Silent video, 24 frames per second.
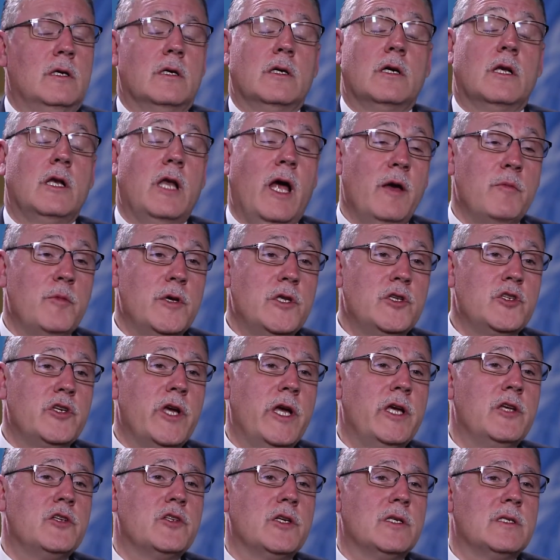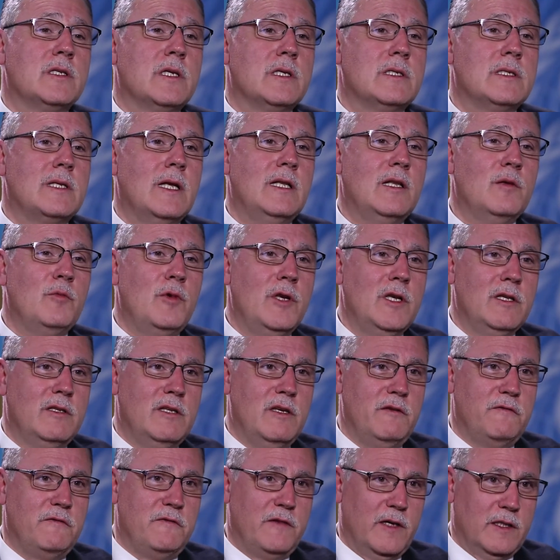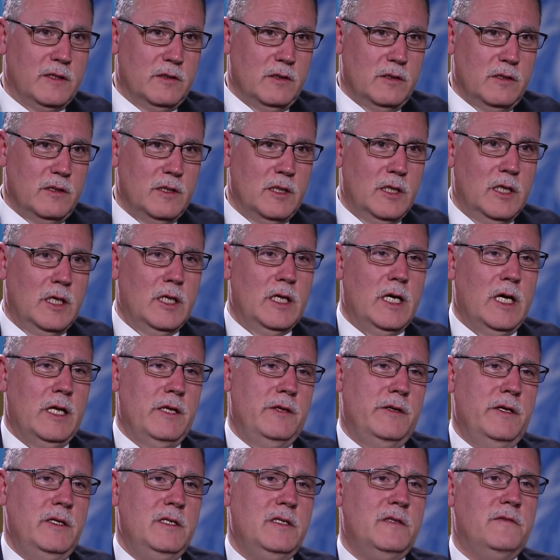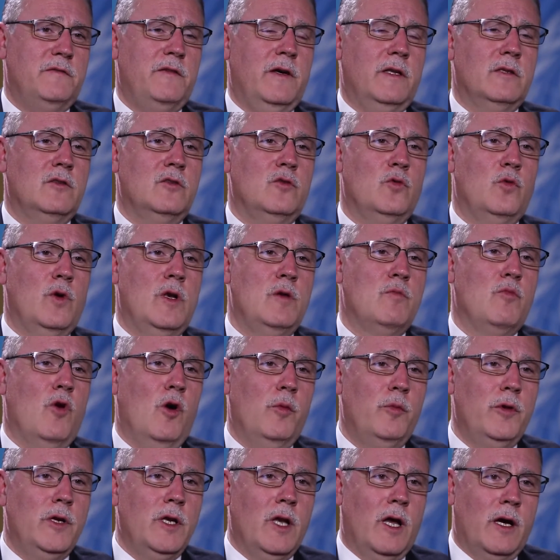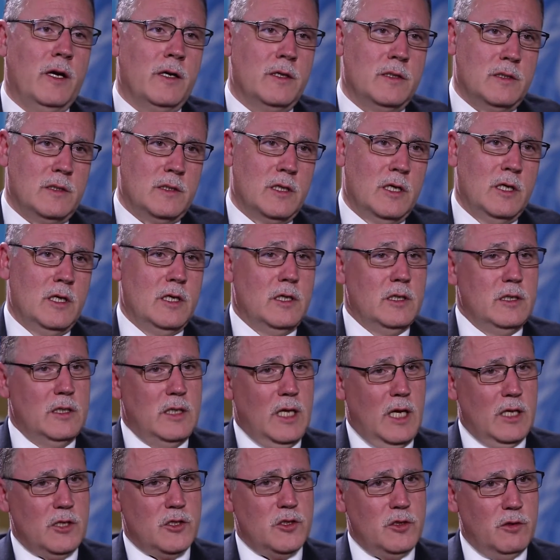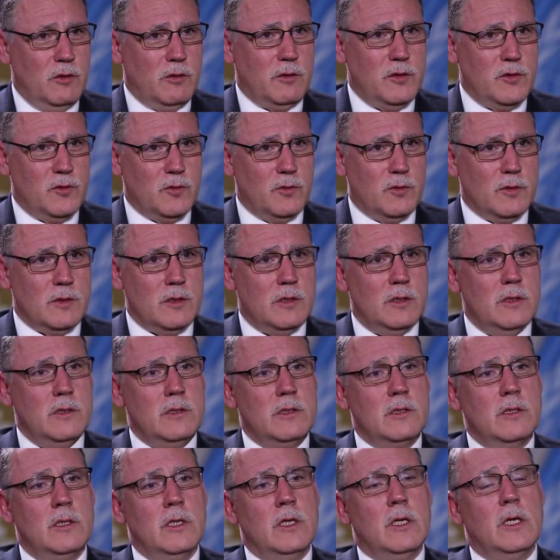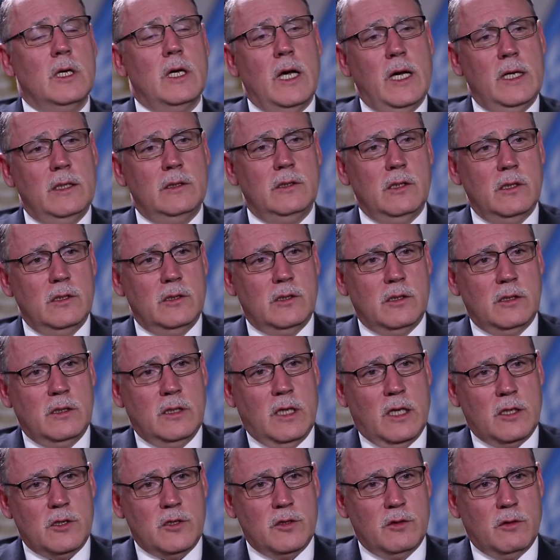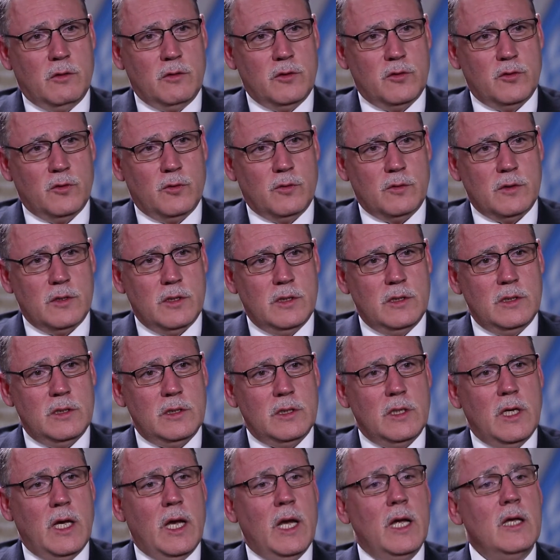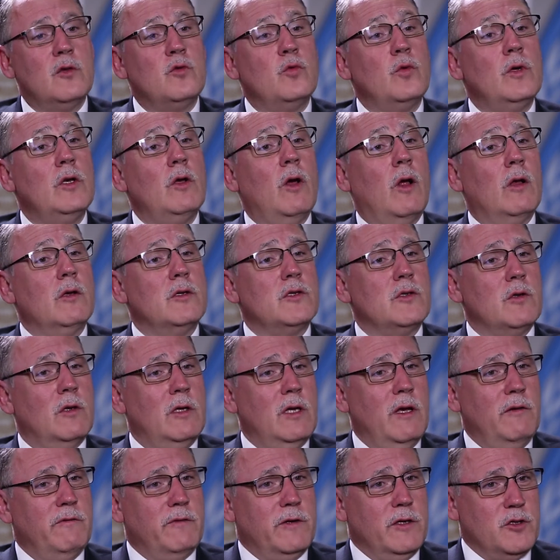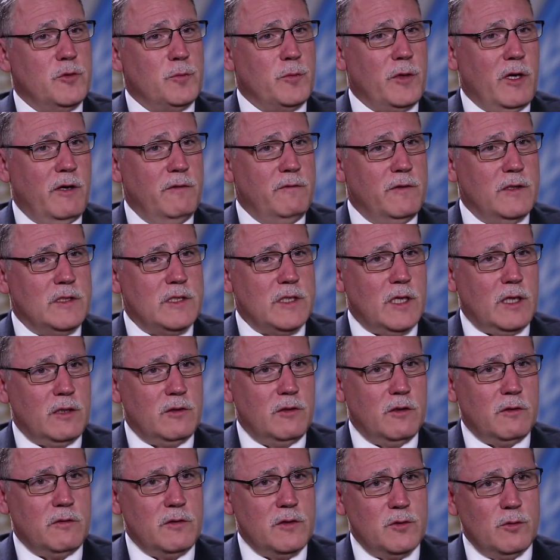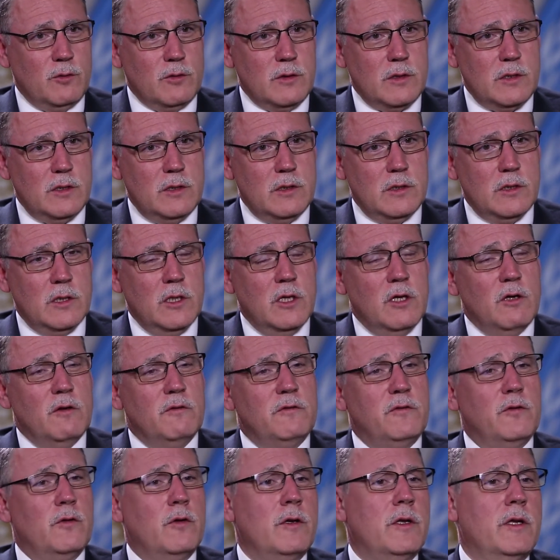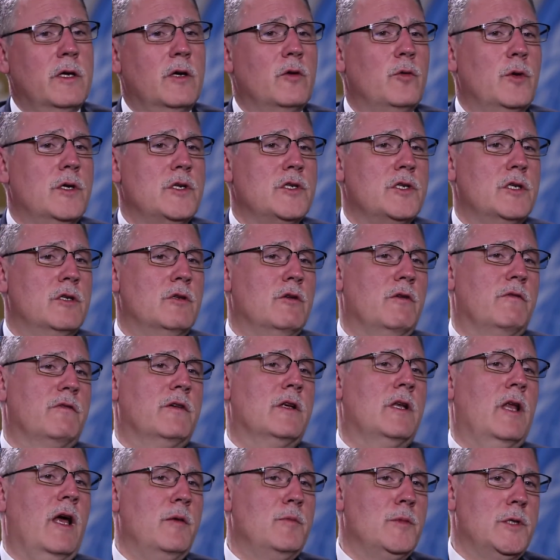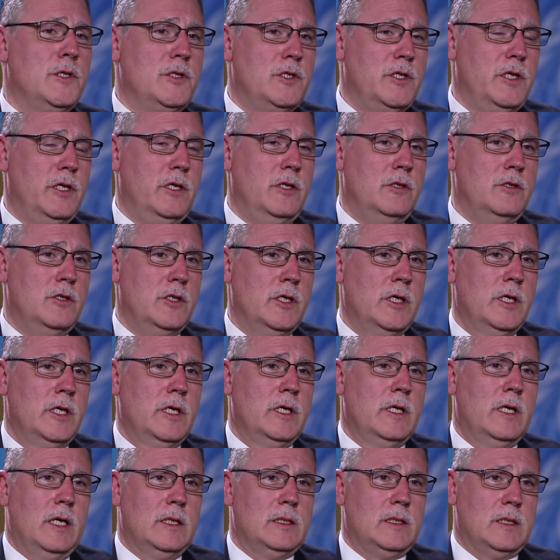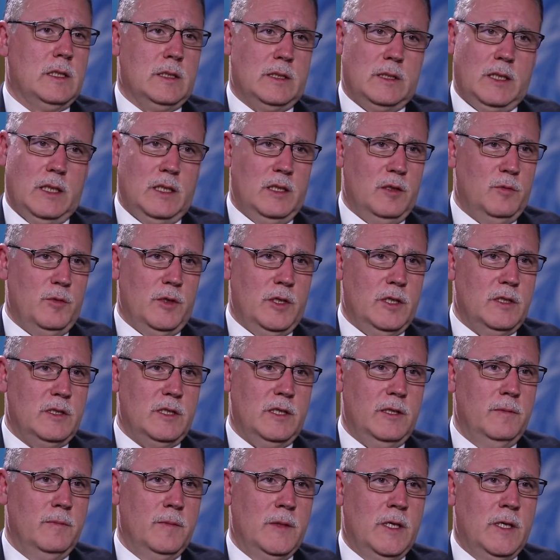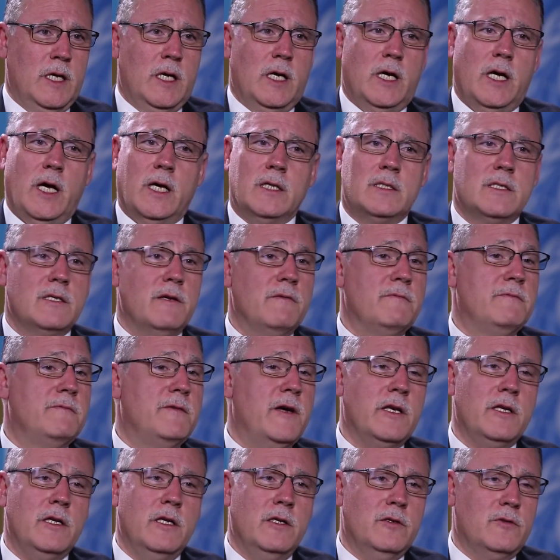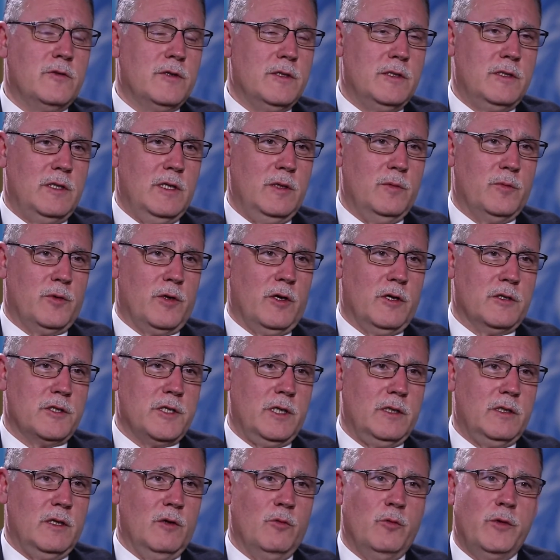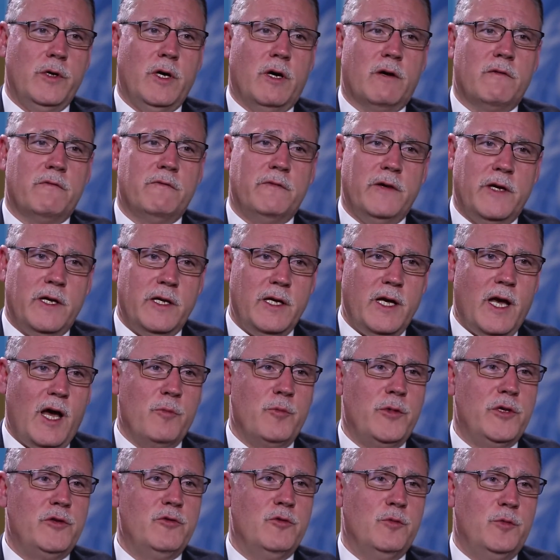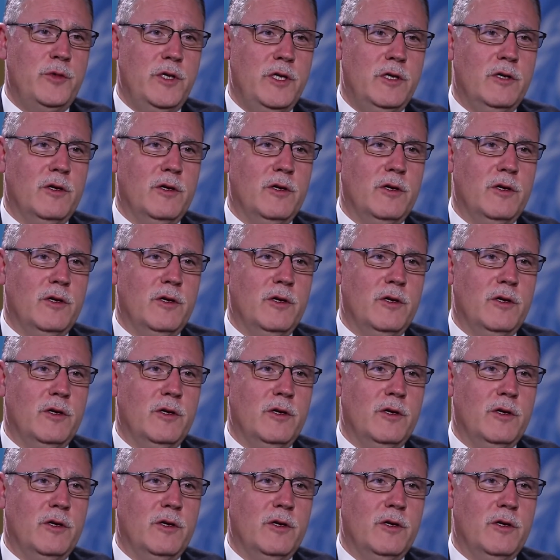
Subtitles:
Climate Change and Sustainability Fund. And this fund will mobilize national resources and international resources, and will also leverage private sector resources for the question of climate change and sustainability. That's a very interesting project, and we are very happy to be